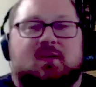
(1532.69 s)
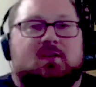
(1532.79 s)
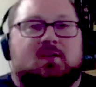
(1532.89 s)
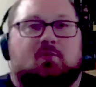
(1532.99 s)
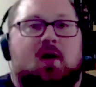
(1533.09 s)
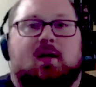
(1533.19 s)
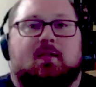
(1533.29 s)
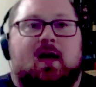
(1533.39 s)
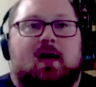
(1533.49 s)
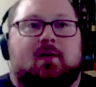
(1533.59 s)
it's almost
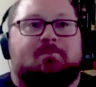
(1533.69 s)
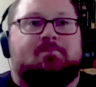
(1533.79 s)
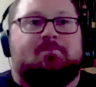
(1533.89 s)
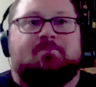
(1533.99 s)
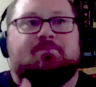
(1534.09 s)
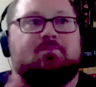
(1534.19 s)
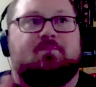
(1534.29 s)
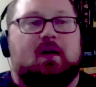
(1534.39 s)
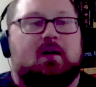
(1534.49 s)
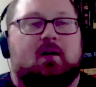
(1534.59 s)
like you're running like
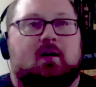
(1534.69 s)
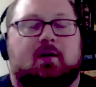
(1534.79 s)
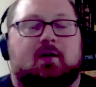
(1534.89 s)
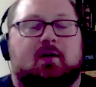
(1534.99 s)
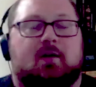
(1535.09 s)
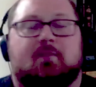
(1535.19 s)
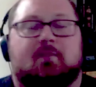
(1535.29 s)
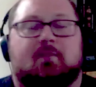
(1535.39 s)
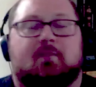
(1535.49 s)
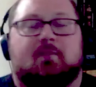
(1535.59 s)

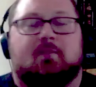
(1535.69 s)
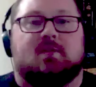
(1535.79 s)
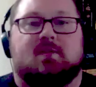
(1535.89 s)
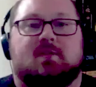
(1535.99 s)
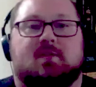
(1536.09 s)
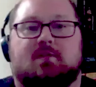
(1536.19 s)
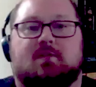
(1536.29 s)
a football practice.